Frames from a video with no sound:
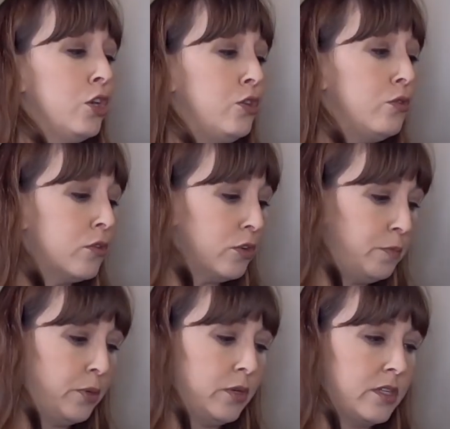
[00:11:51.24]
you
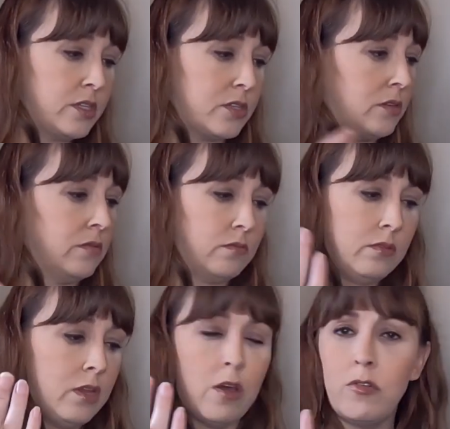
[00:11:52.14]
could put,
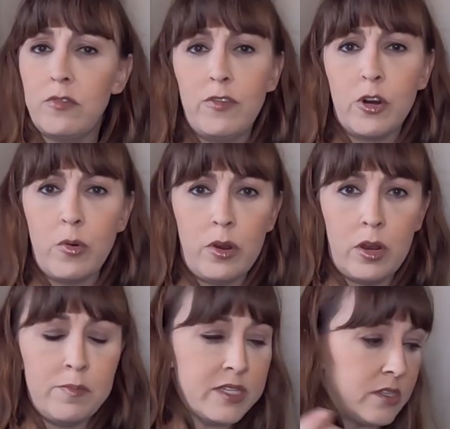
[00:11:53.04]
you know, if you're going
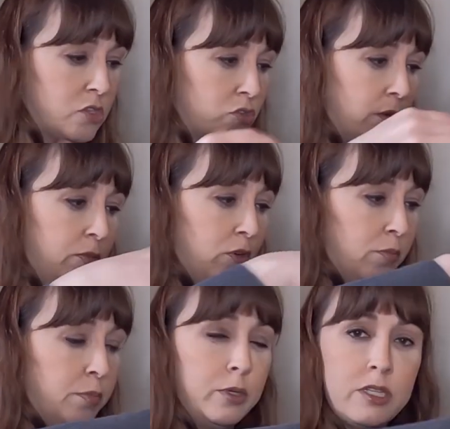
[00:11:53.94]
on a business trip, you
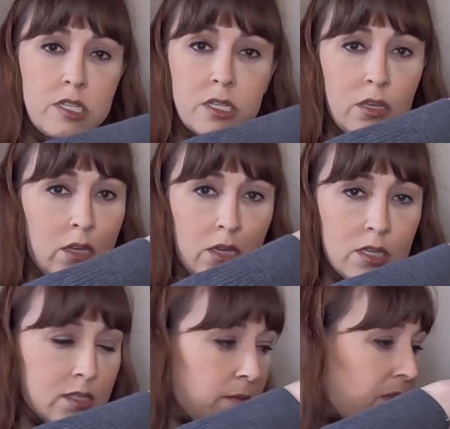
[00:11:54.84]
could put
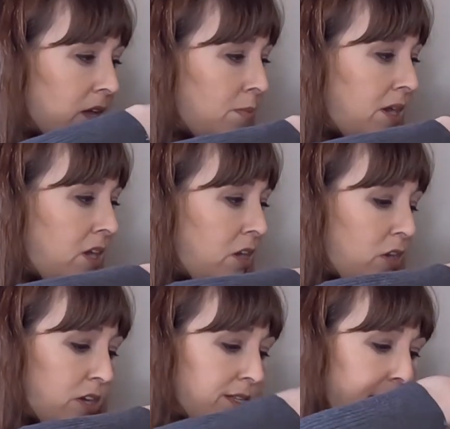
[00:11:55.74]
something up
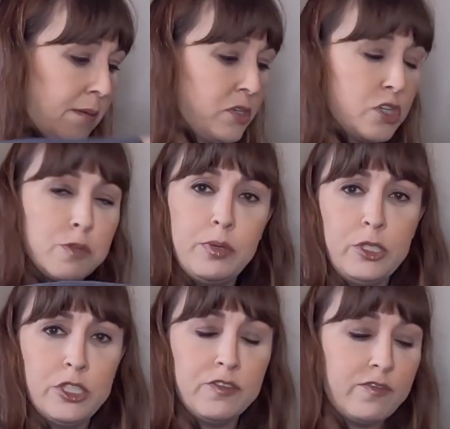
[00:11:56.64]
here, adapters,
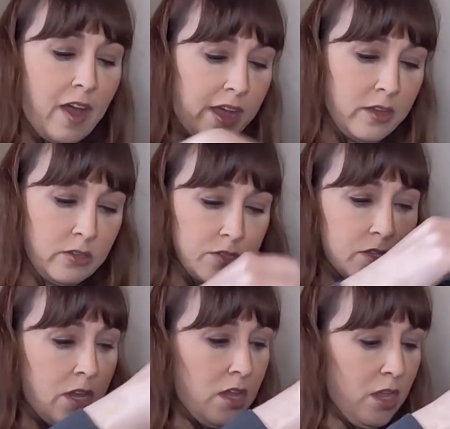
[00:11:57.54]
put your
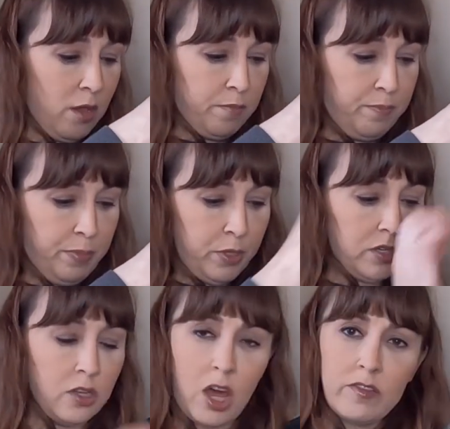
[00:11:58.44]
files, put
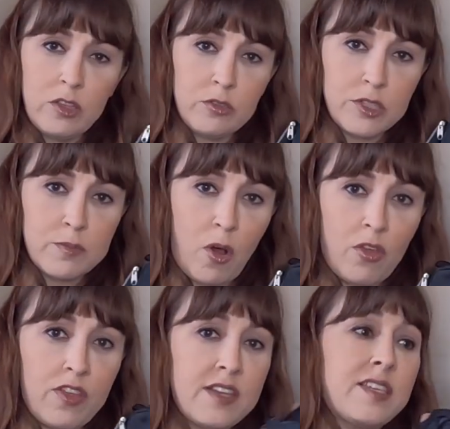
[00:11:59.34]
a lot of little
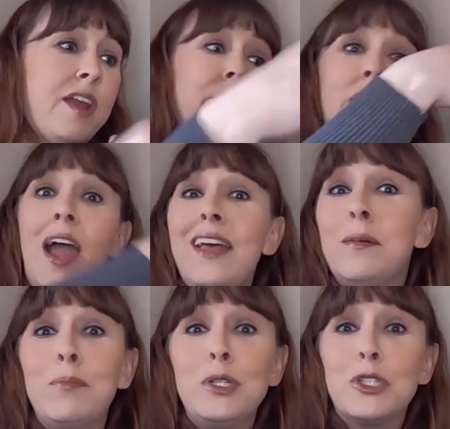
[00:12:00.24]
small things here,
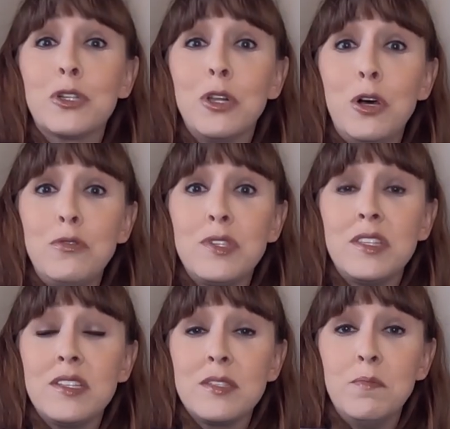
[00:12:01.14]
then put your clothes
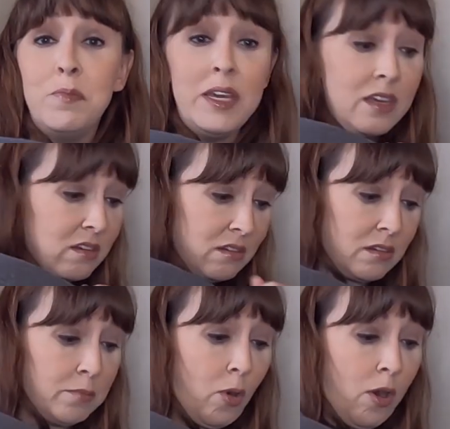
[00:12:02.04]
in this big
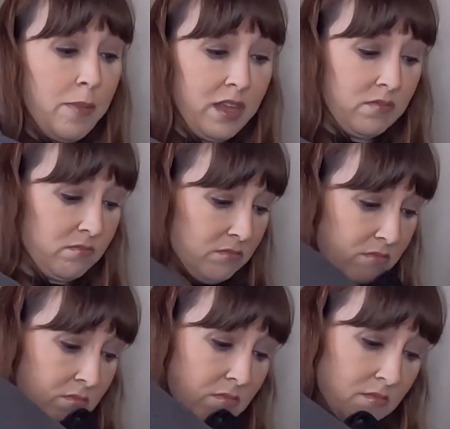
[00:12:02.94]
compartment.
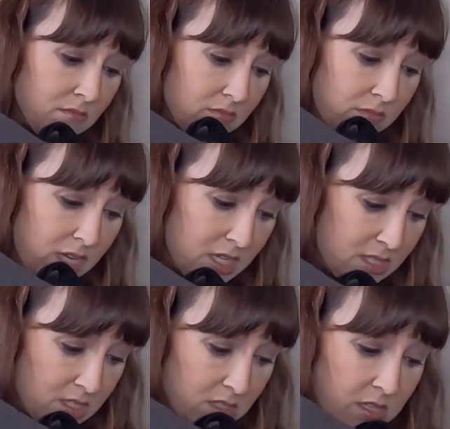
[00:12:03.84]
I mean,
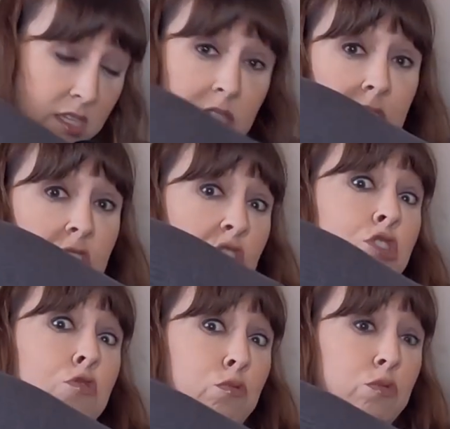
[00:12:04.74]
it's
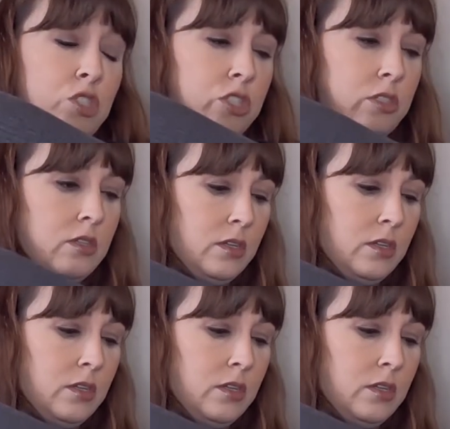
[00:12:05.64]
huge.